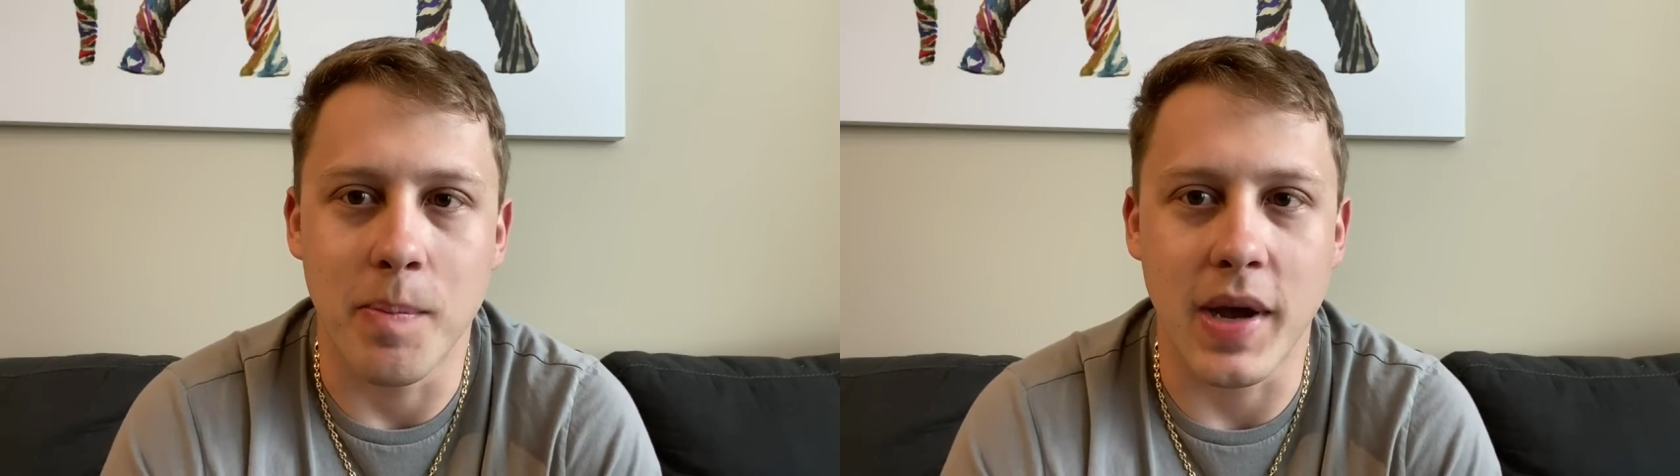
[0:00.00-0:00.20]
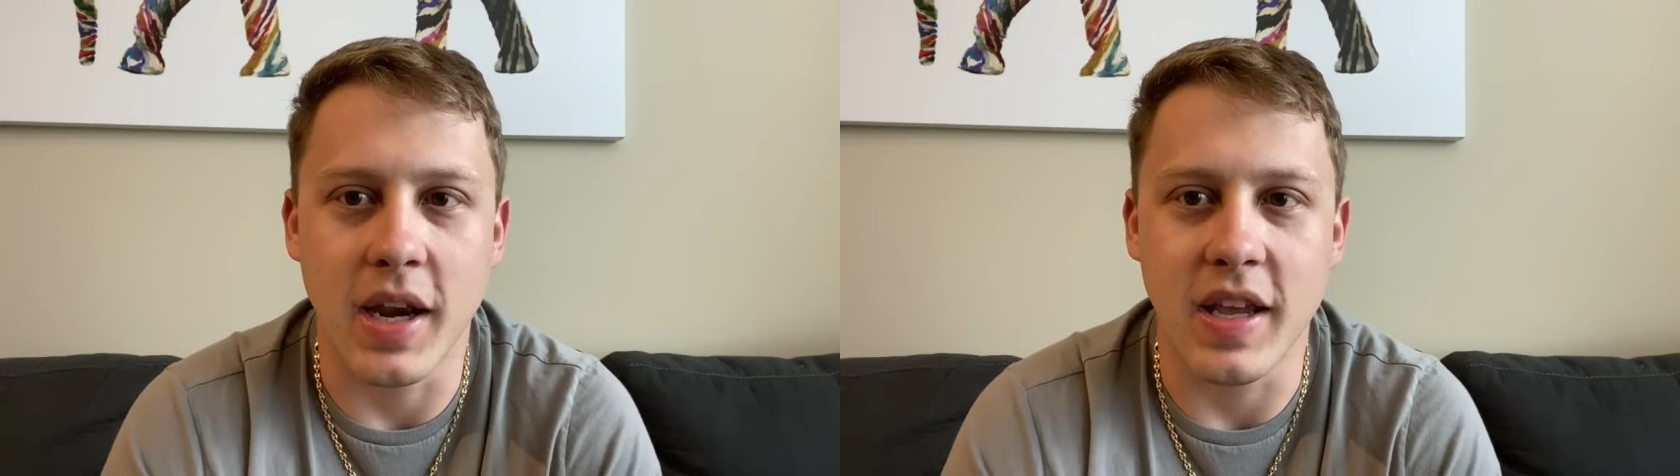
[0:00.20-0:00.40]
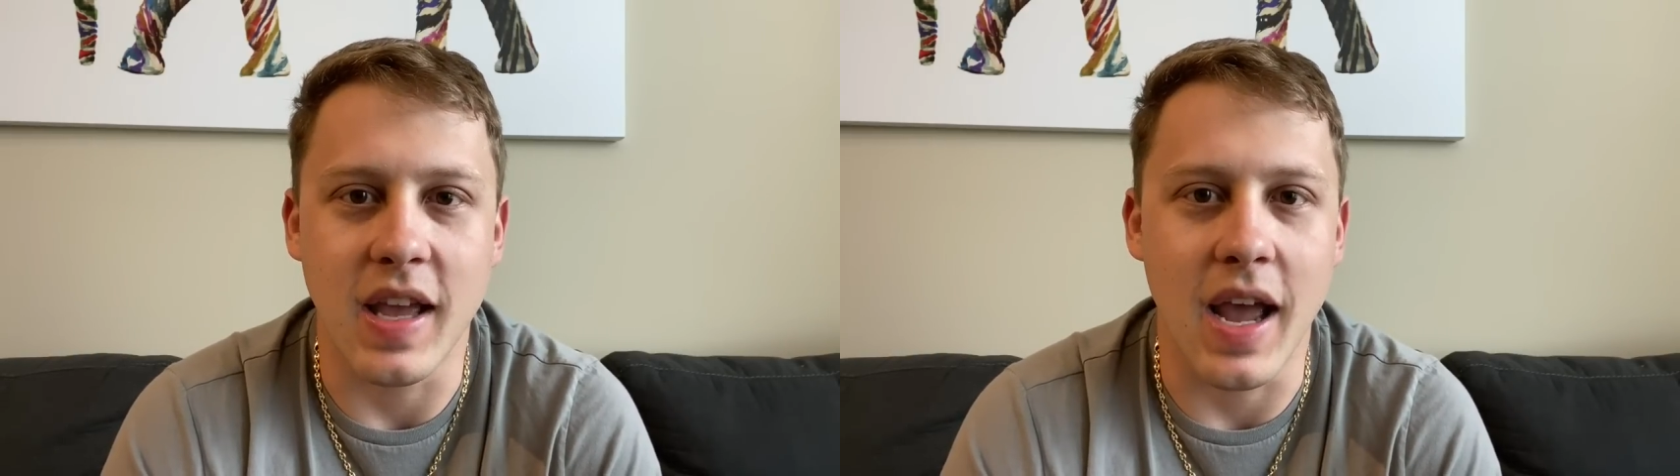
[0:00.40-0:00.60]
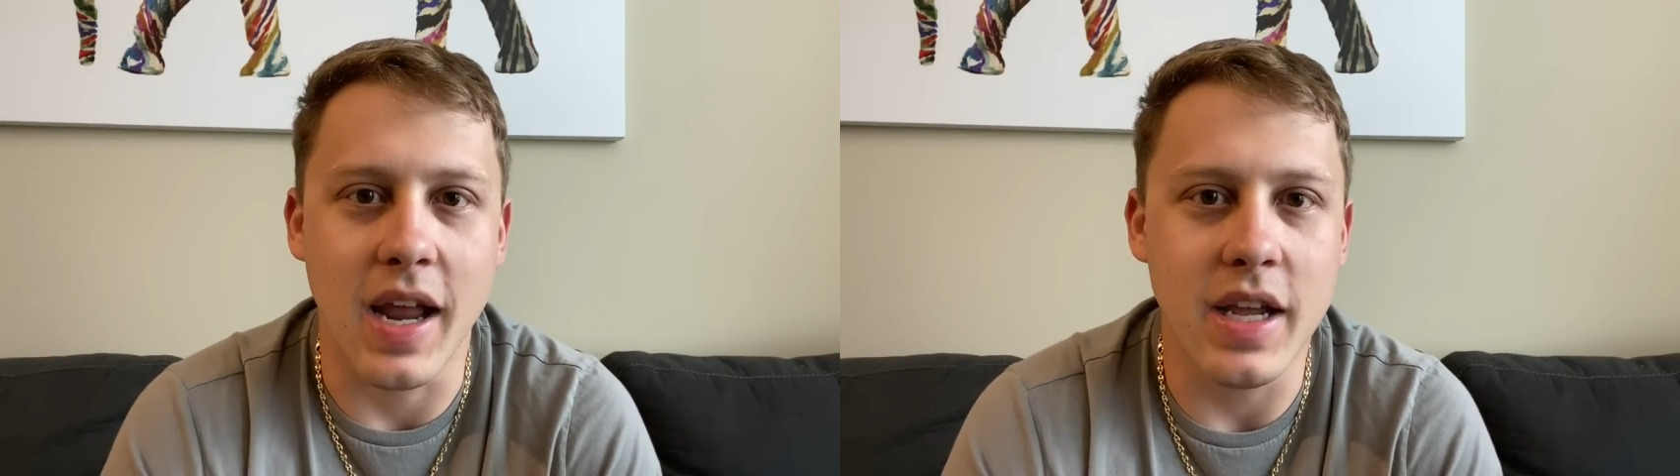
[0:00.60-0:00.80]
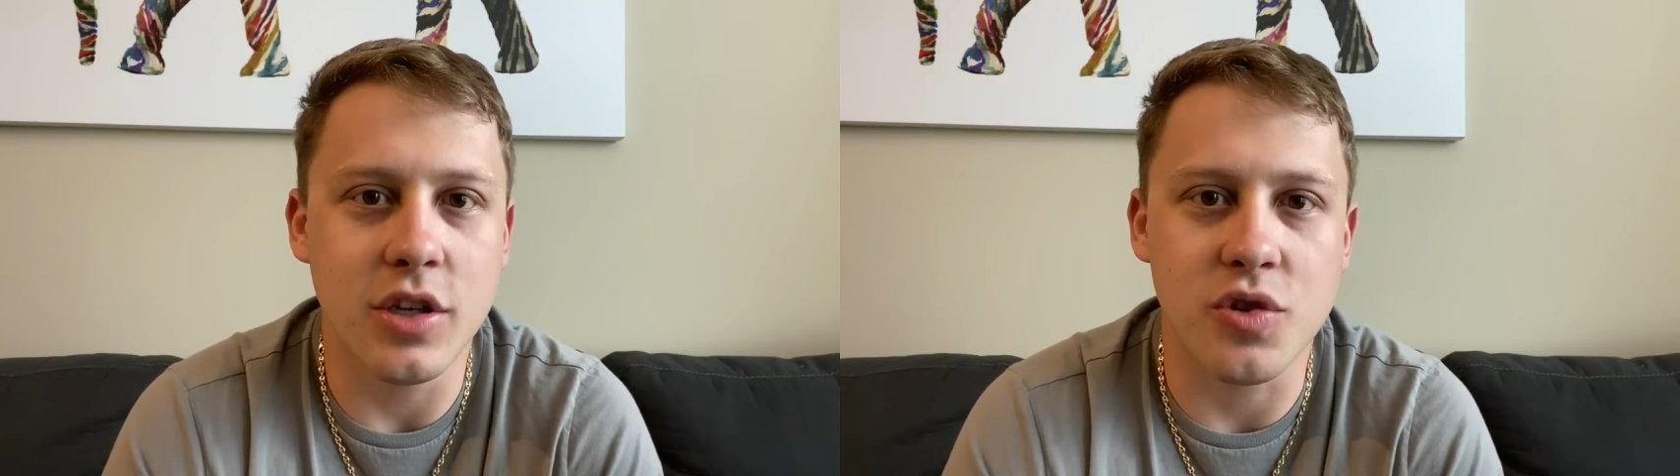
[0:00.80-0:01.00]
betting
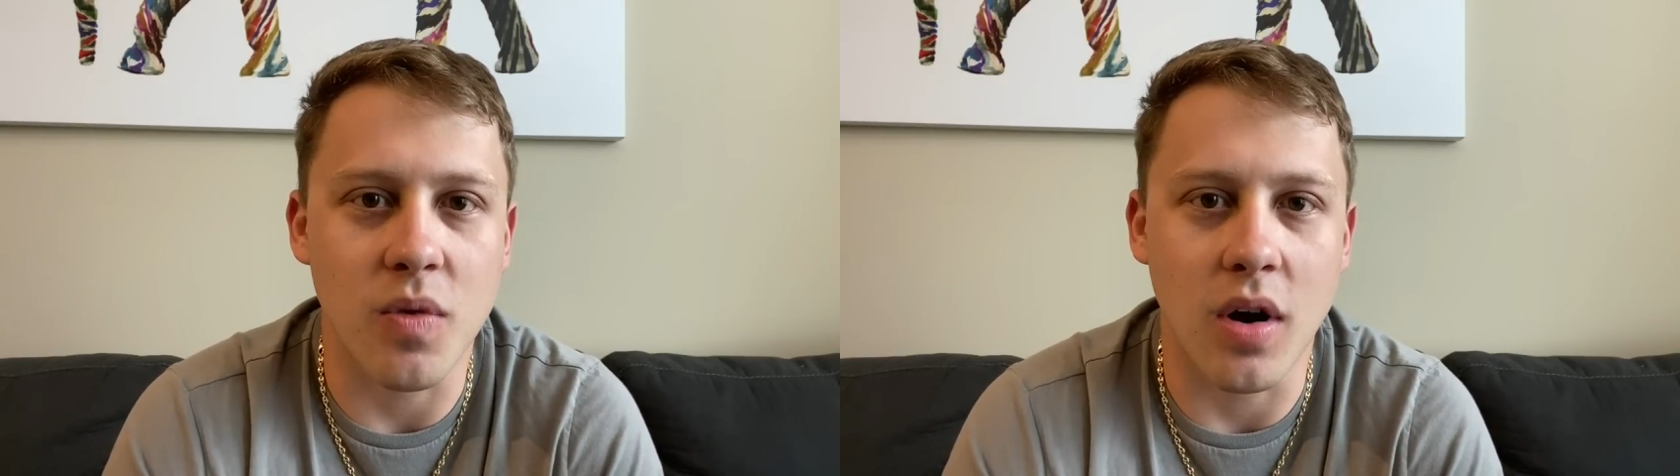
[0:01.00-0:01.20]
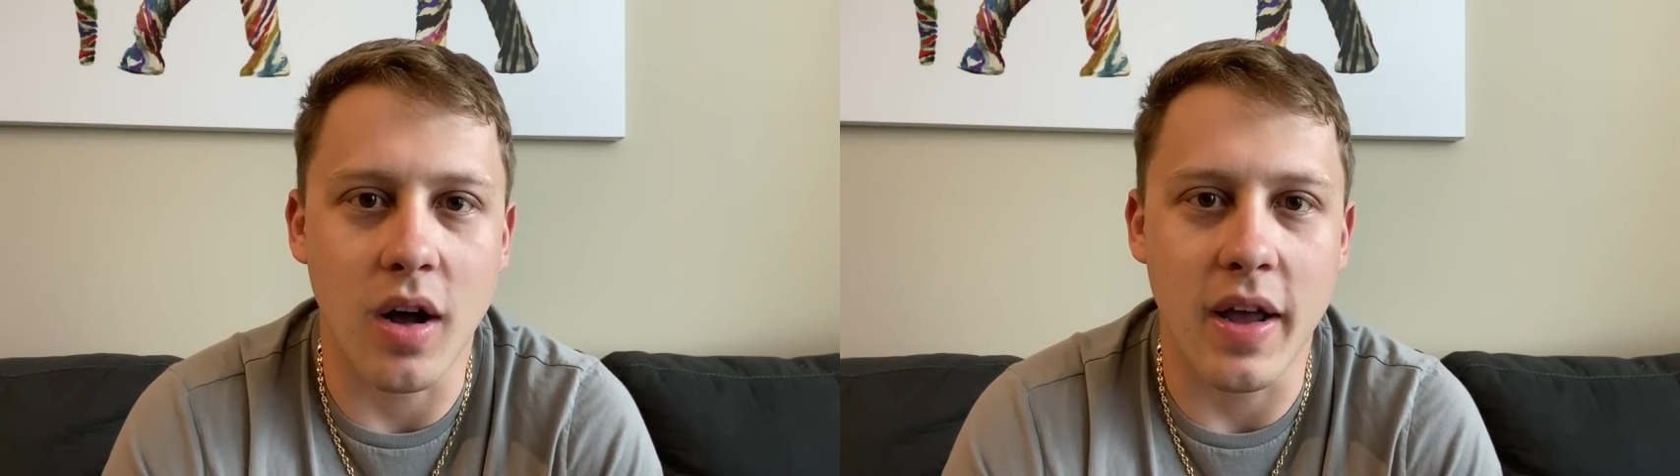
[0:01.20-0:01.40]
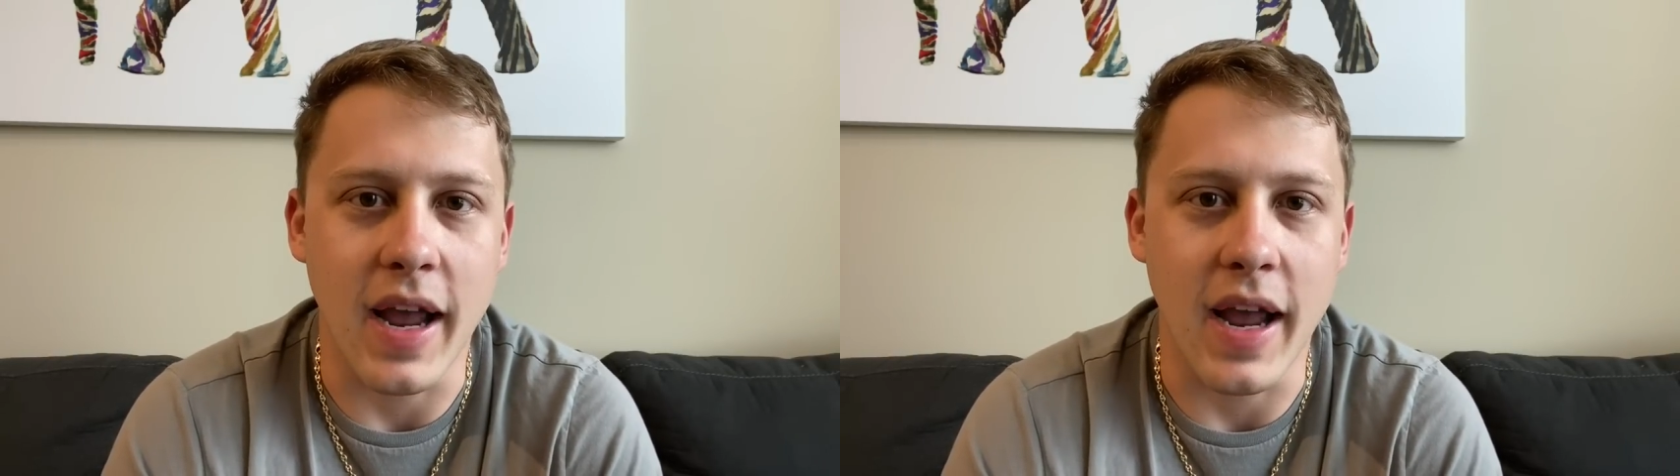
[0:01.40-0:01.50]
any draw,